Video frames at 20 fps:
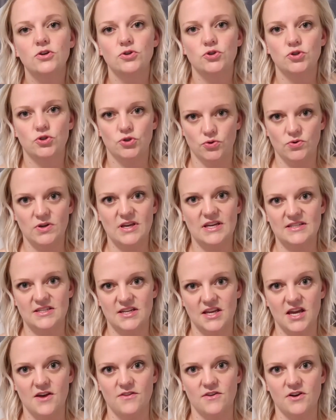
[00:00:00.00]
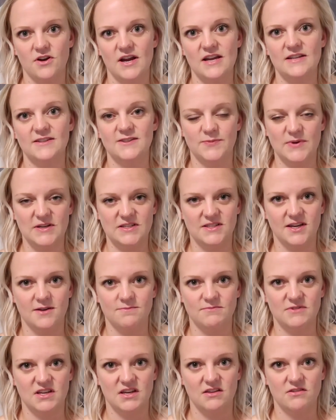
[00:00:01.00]
to get together and spend
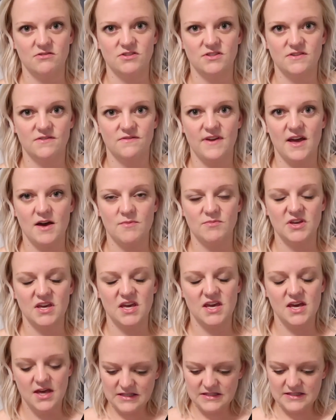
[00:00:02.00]
time together as a family.